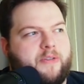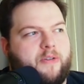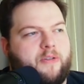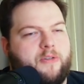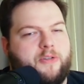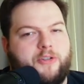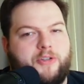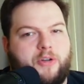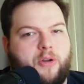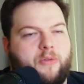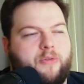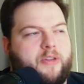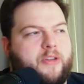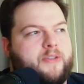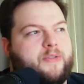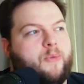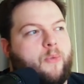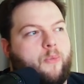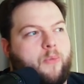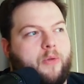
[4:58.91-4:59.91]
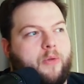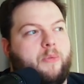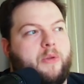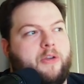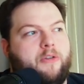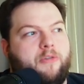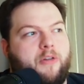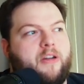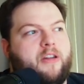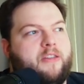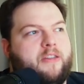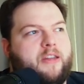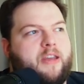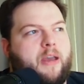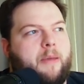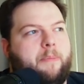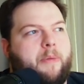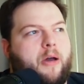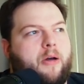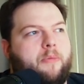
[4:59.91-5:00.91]
or showed this when we created the
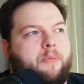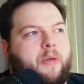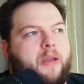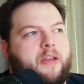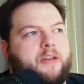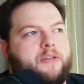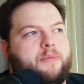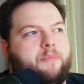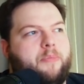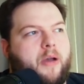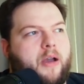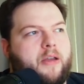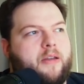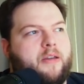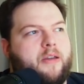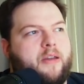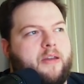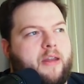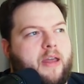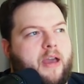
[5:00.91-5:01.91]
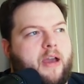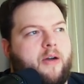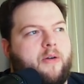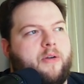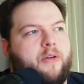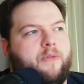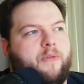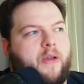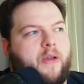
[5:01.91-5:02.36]
about page. But now if